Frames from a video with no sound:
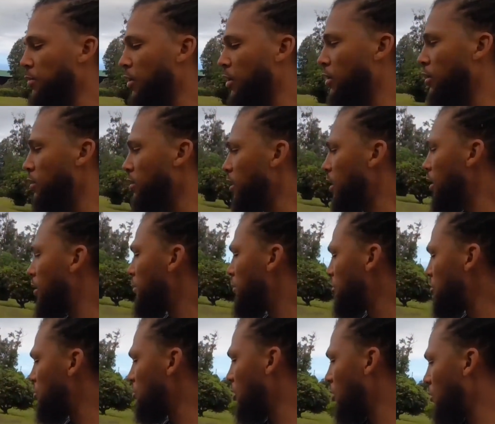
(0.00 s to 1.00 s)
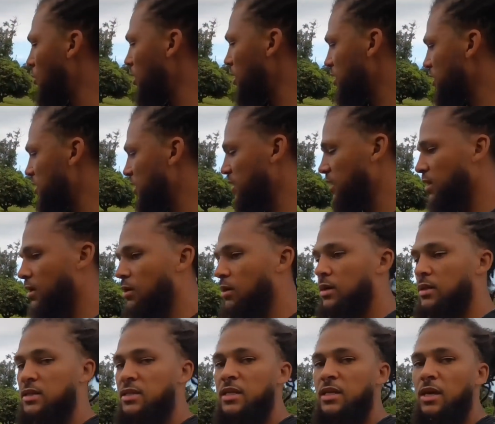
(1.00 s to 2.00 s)
burned, but you don't want to sit there
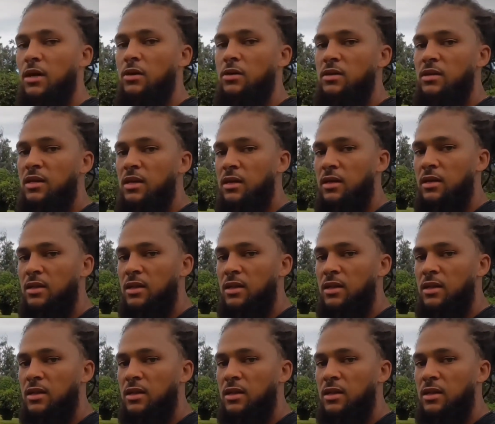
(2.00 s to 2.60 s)
until the